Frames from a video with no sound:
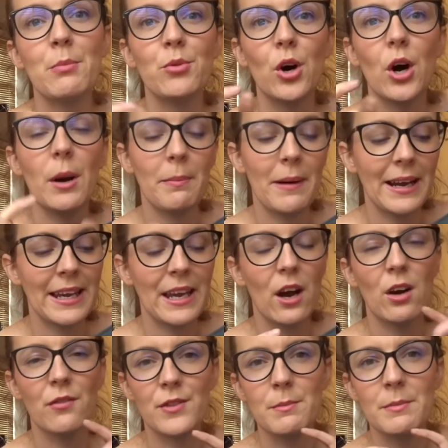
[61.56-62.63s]
I brought a packet
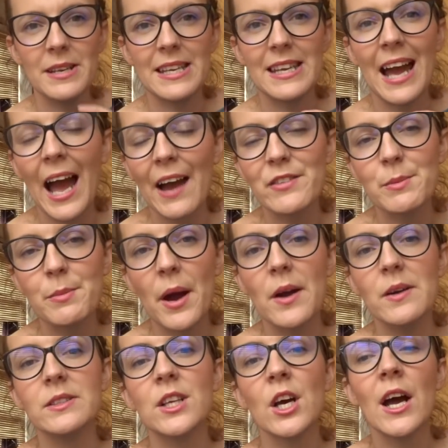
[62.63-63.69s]
of the mini
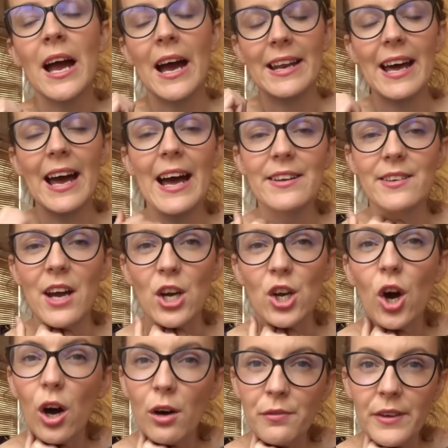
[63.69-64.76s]
Haribos, and I had a
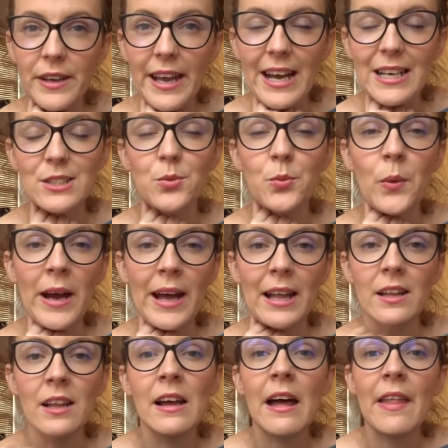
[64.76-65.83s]
coffee as
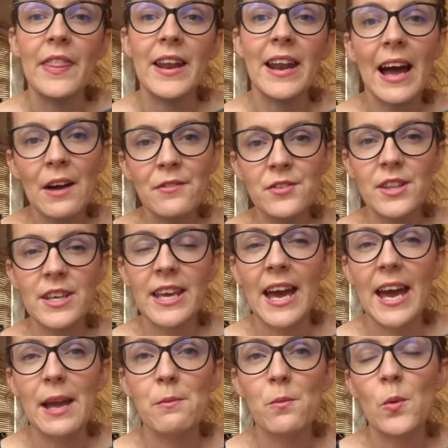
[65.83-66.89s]
well. Then after the
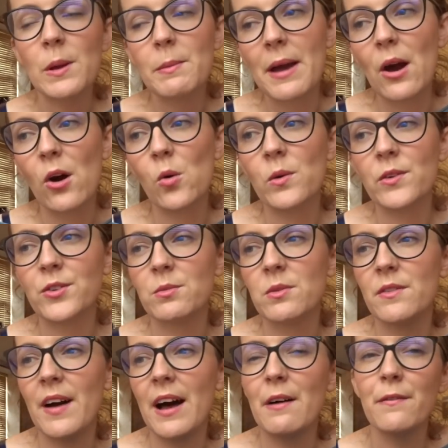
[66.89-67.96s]
game, we met up with some
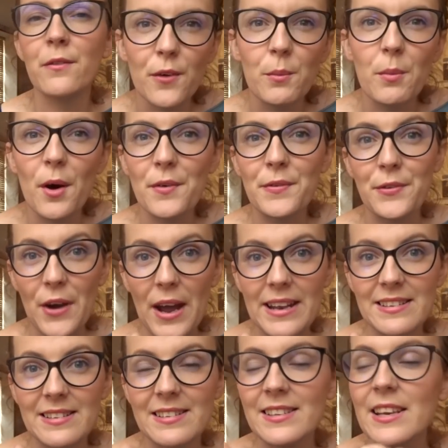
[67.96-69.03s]
of our football
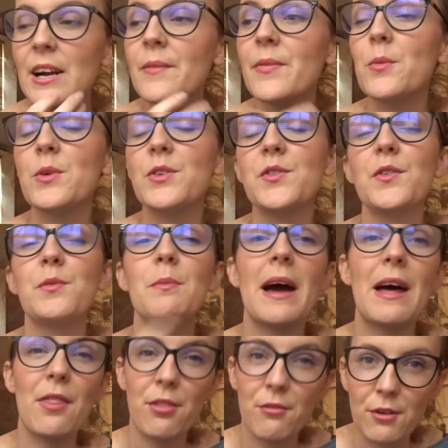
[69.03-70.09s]
friends, which we've
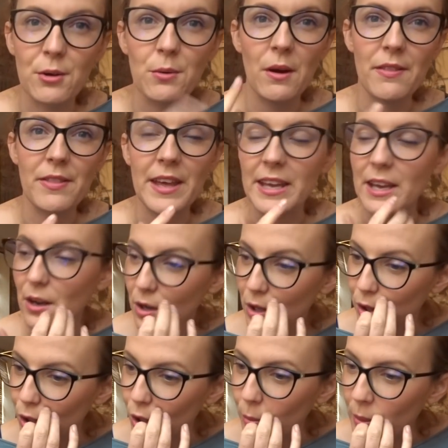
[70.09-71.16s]
met through the
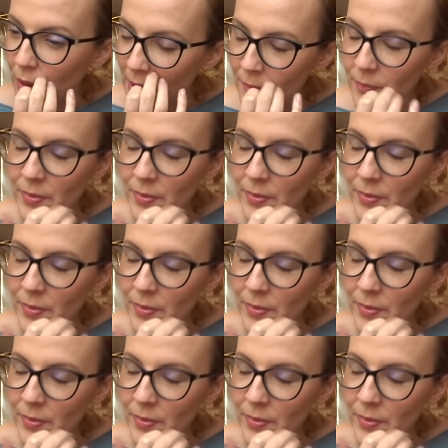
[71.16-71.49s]
club.